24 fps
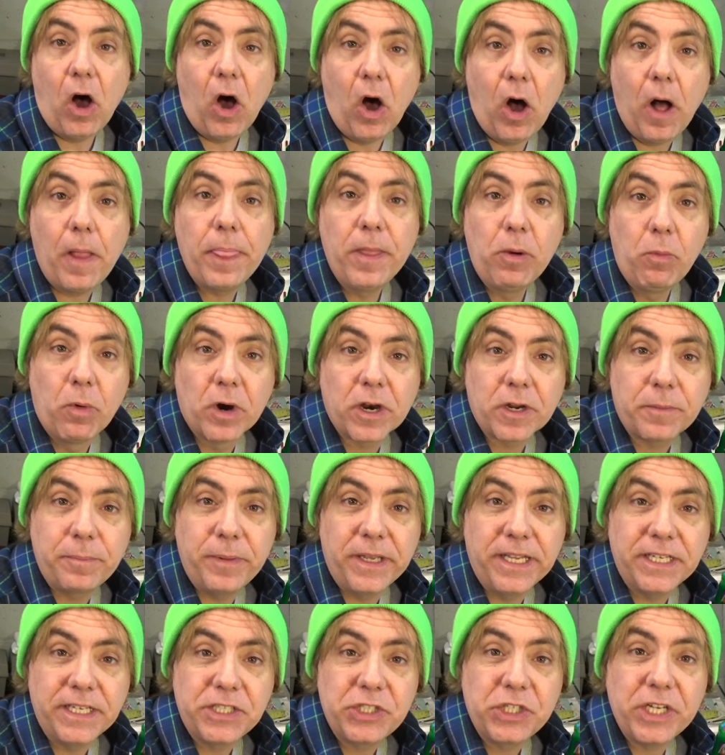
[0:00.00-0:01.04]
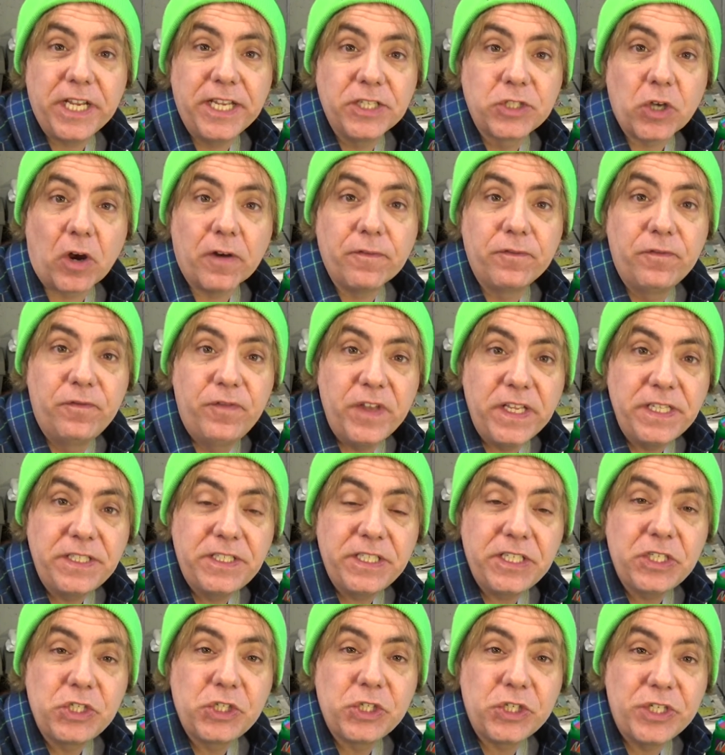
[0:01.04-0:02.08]
on the workbench is our
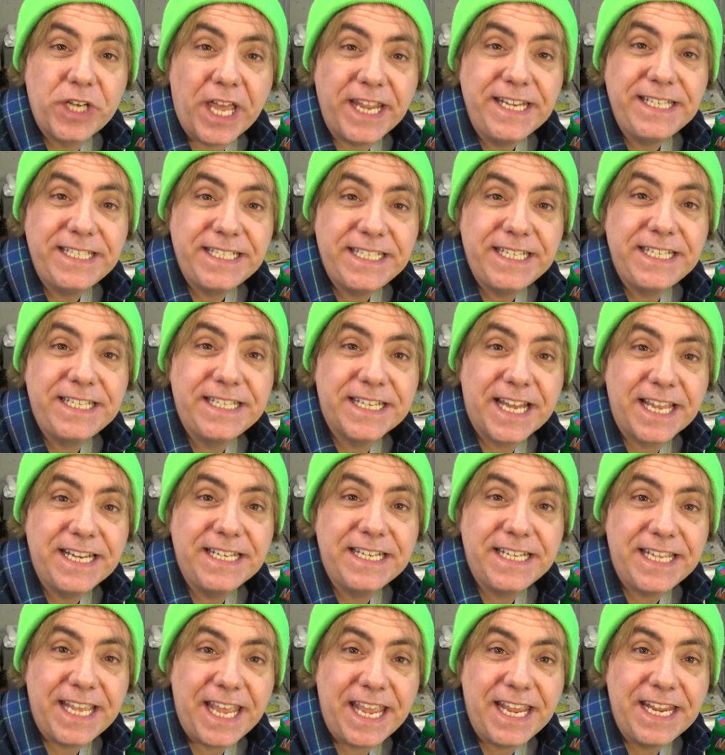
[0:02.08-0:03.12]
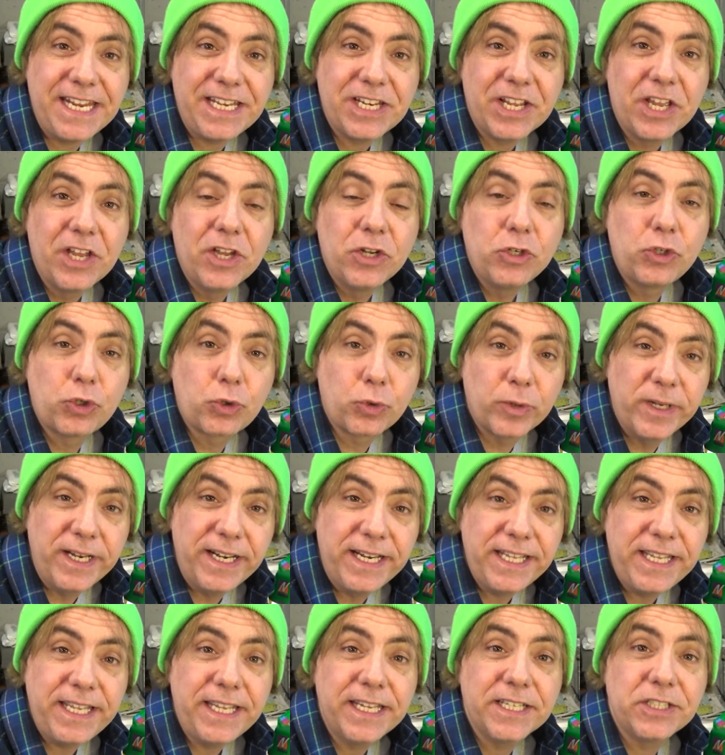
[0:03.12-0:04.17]
vintage 1998
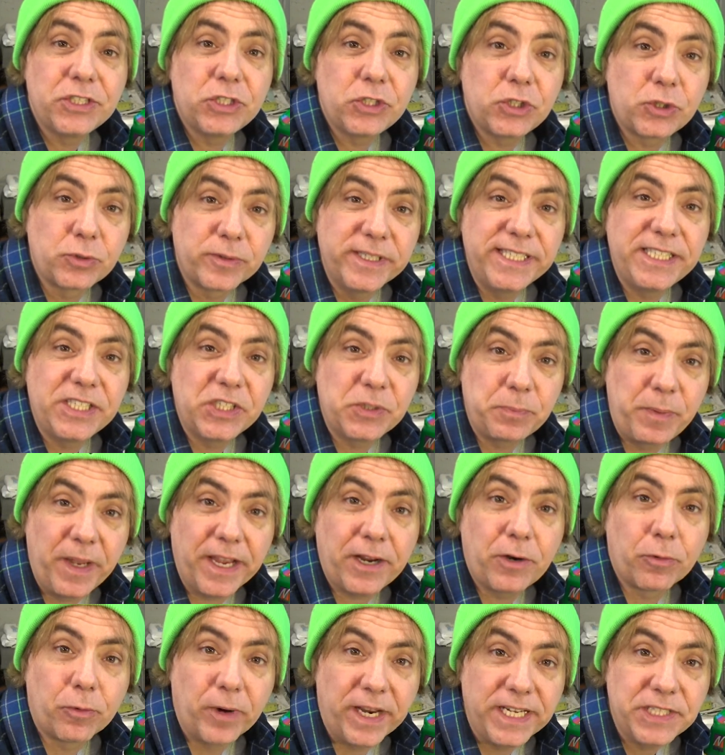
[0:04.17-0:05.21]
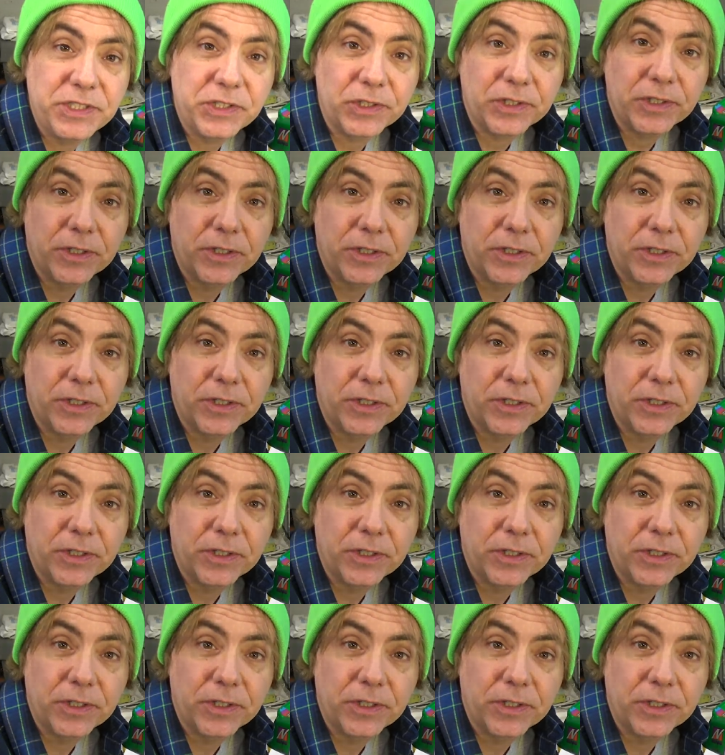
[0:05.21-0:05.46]
Trinity Street Spec racer.